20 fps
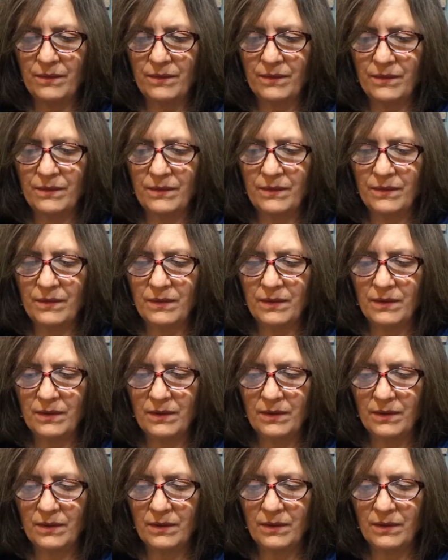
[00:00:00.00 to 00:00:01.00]

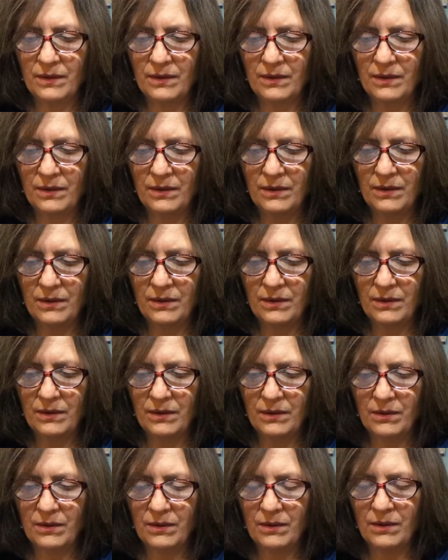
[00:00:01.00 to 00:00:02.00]

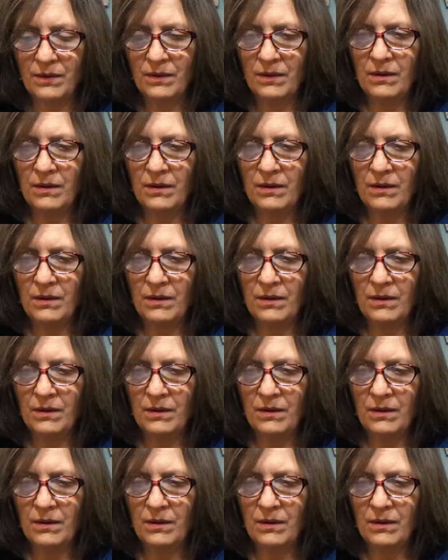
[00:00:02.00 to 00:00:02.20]
(silence)